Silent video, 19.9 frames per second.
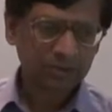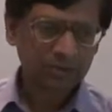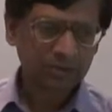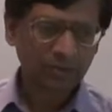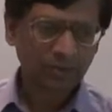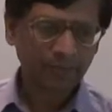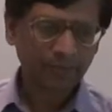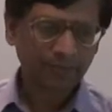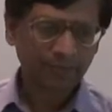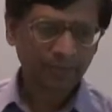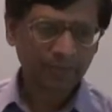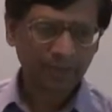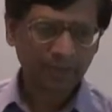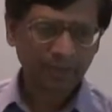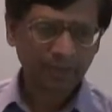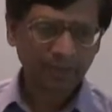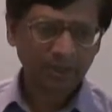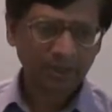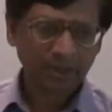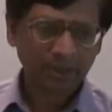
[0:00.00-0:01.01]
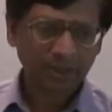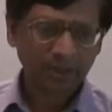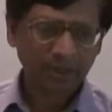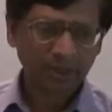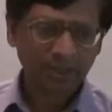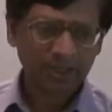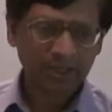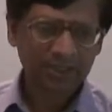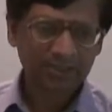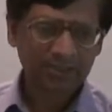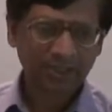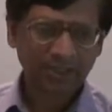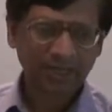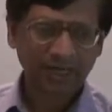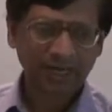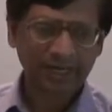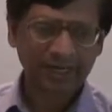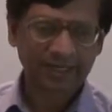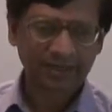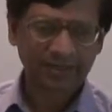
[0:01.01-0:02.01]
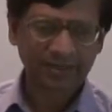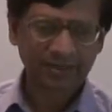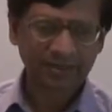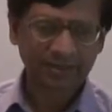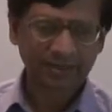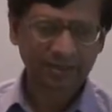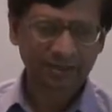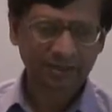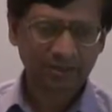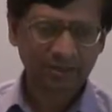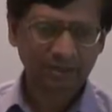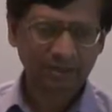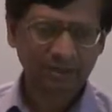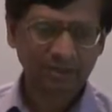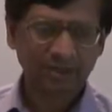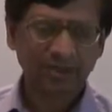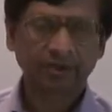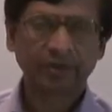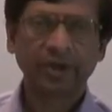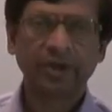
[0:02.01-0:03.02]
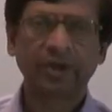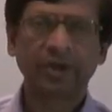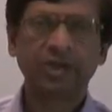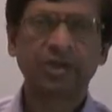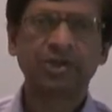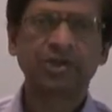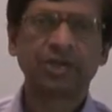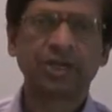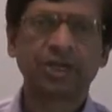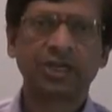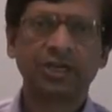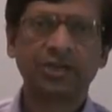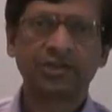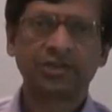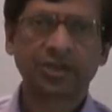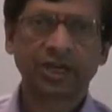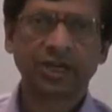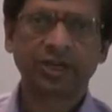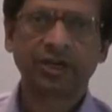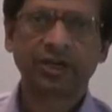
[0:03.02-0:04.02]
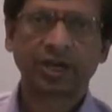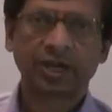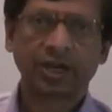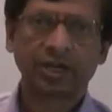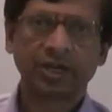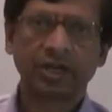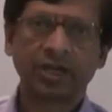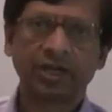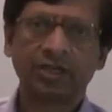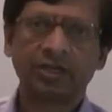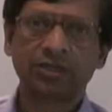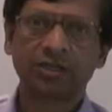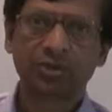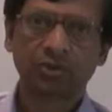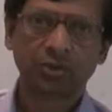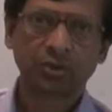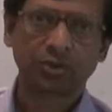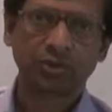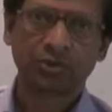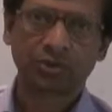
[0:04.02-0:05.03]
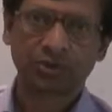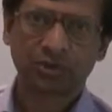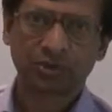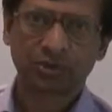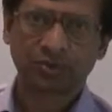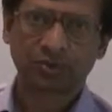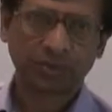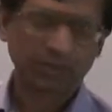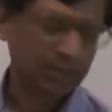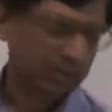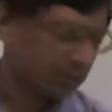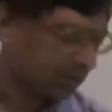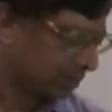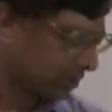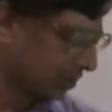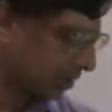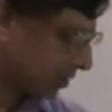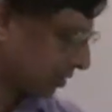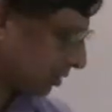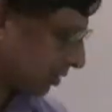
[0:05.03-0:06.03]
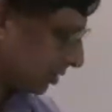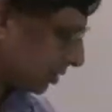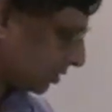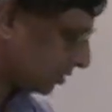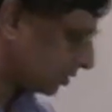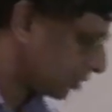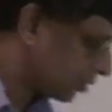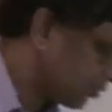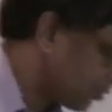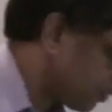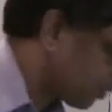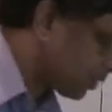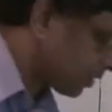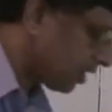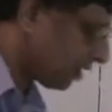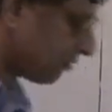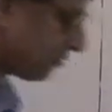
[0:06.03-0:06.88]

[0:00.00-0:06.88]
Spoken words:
So let us analyze the way teaching is done currently in the schools. So